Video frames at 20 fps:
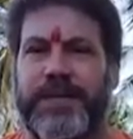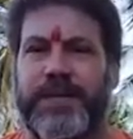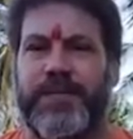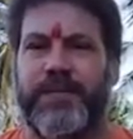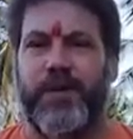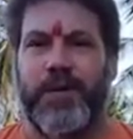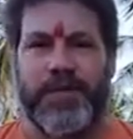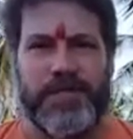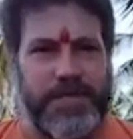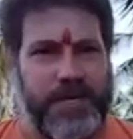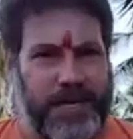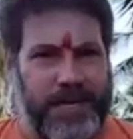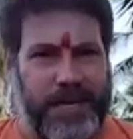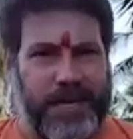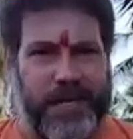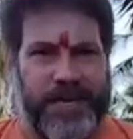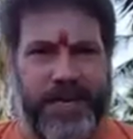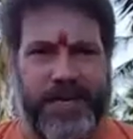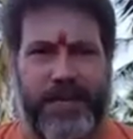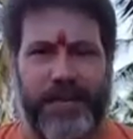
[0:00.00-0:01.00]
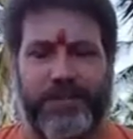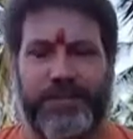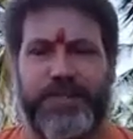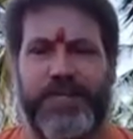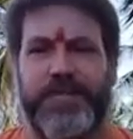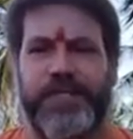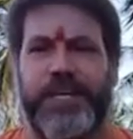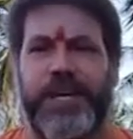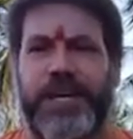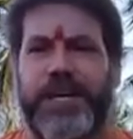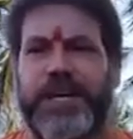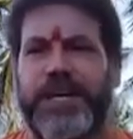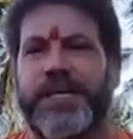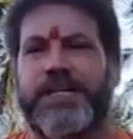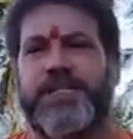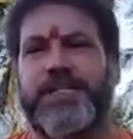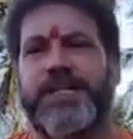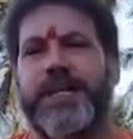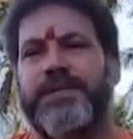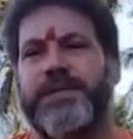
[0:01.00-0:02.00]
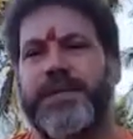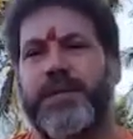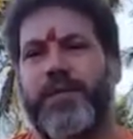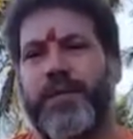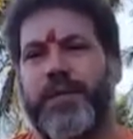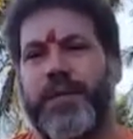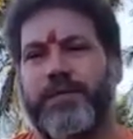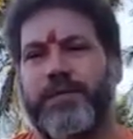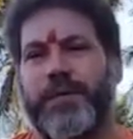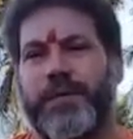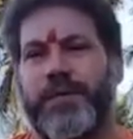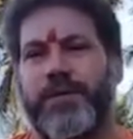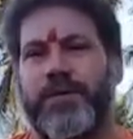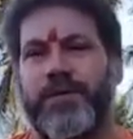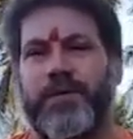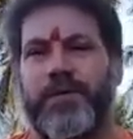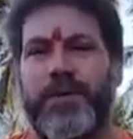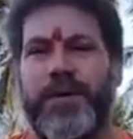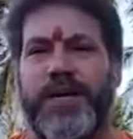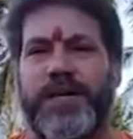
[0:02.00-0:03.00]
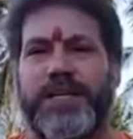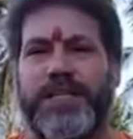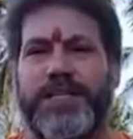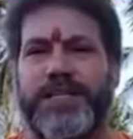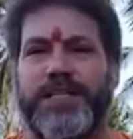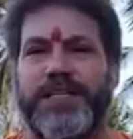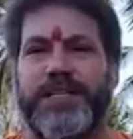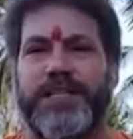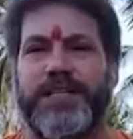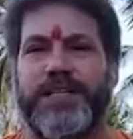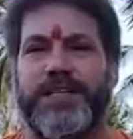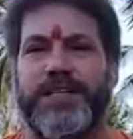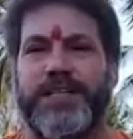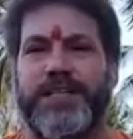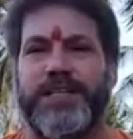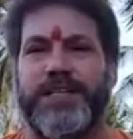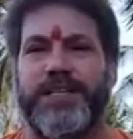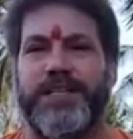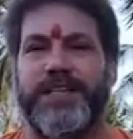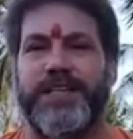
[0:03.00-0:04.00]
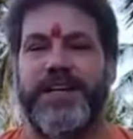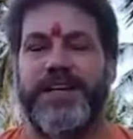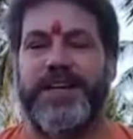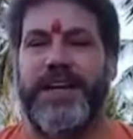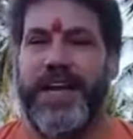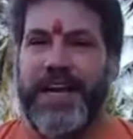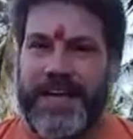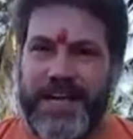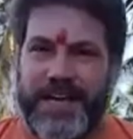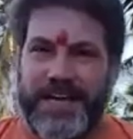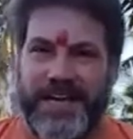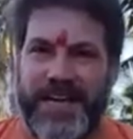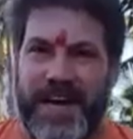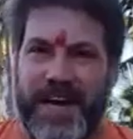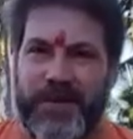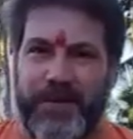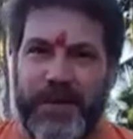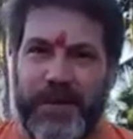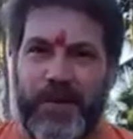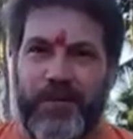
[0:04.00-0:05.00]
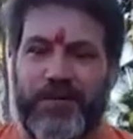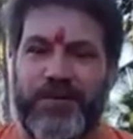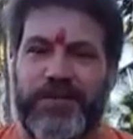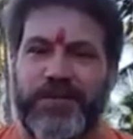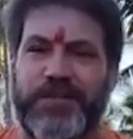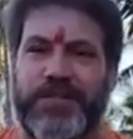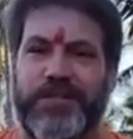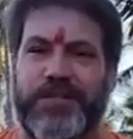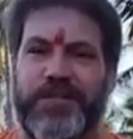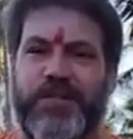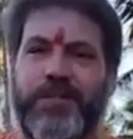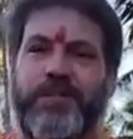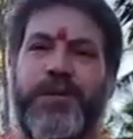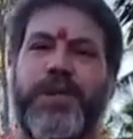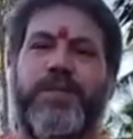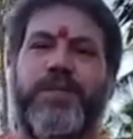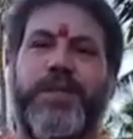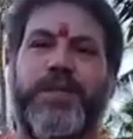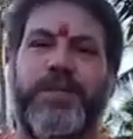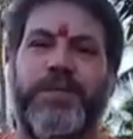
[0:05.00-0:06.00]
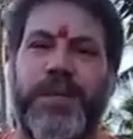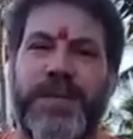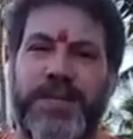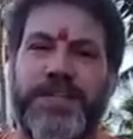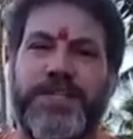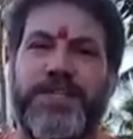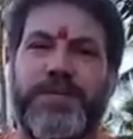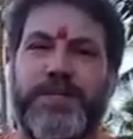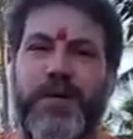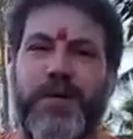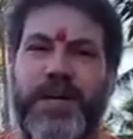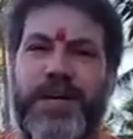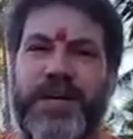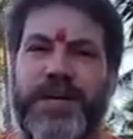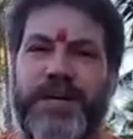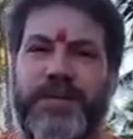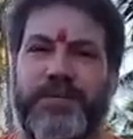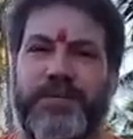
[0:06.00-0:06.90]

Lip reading: Once again, I appreciate each and every one of you who has taken time out to be with me this morning.